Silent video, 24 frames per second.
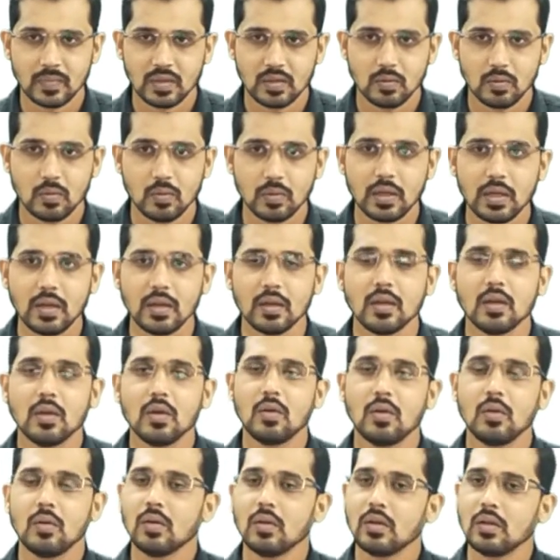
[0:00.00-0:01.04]
Okay,
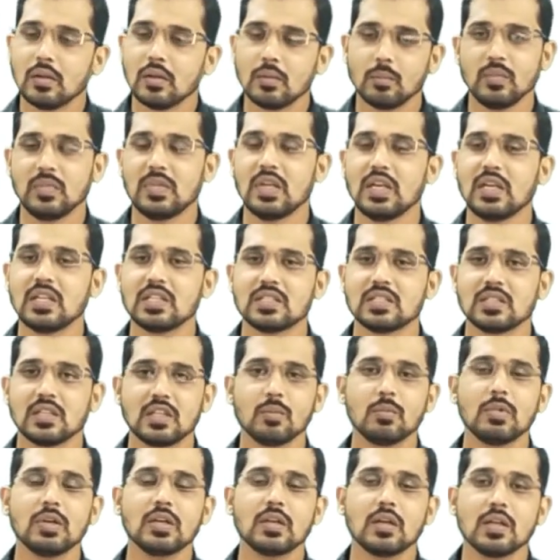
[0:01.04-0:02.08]
that is
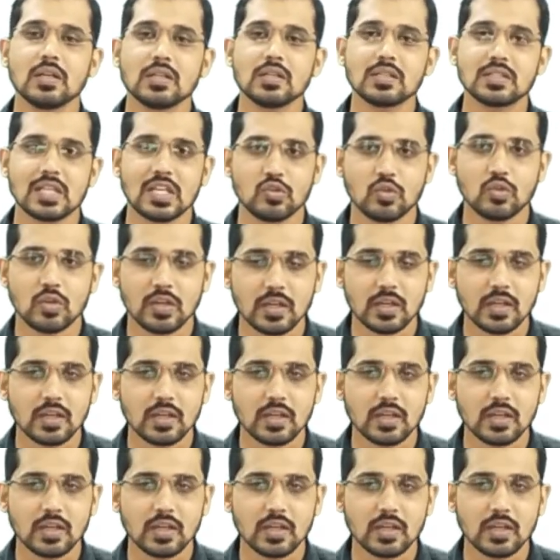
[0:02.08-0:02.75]
nothing but unsaturated